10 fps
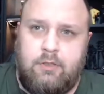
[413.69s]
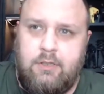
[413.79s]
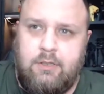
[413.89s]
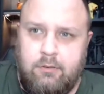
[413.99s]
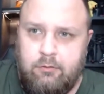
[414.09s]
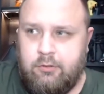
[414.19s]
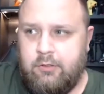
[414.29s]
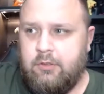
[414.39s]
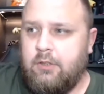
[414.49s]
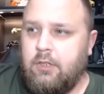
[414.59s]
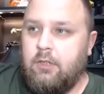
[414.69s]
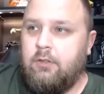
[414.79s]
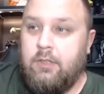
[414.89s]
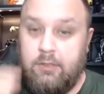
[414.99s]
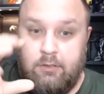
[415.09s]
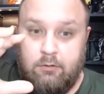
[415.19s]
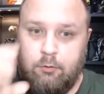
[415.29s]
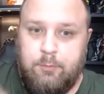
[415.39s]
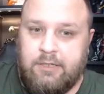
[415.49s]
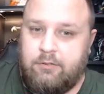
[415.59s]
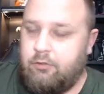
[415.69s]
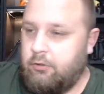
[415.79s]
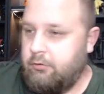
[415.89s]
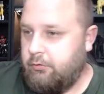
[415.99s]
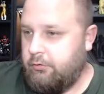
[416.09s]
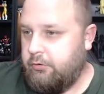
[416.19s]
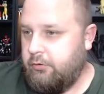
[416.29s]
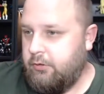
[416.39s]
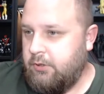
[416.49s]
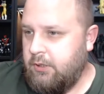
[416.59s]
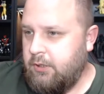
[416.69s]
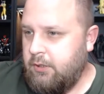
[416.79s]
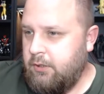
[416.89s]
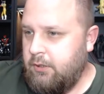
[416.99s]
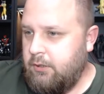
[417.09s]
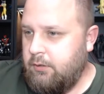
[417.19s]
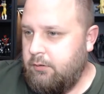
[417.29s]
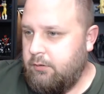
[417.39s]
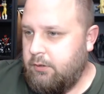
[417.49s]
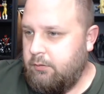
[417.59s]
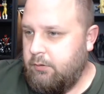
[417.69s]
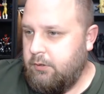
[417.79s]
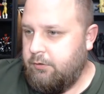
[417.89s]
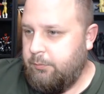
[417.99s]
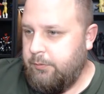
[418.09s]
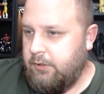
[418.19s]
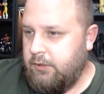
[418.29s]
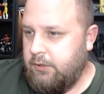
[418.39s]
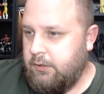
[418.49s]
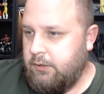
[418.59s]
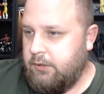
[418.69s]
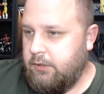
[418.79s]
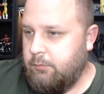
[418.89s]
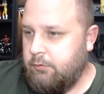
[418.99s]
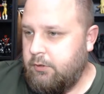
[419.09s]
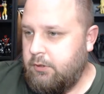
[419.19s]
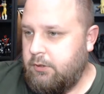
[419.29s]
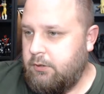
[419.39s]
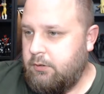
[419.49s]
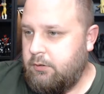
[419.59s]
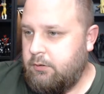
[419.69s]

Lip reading: I think there's the literal box chargers. Okay, where's my camera?